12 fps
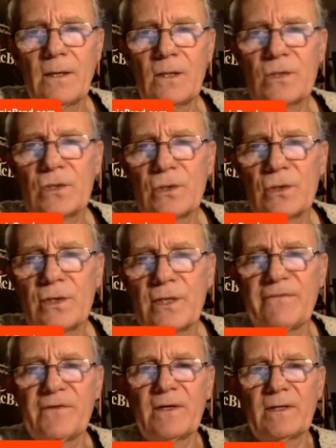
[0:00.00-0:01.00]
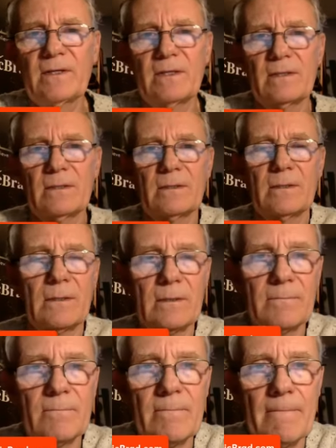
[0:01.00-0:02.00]

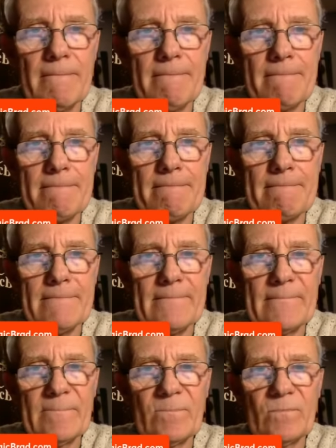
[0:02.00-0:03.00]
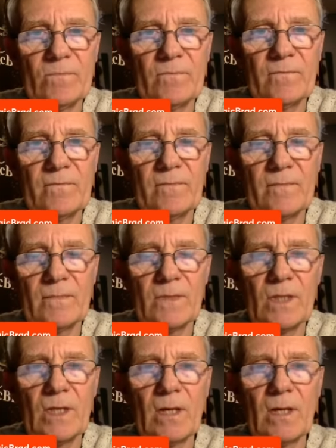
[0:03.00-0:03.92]
No words are spoken by the person on screen.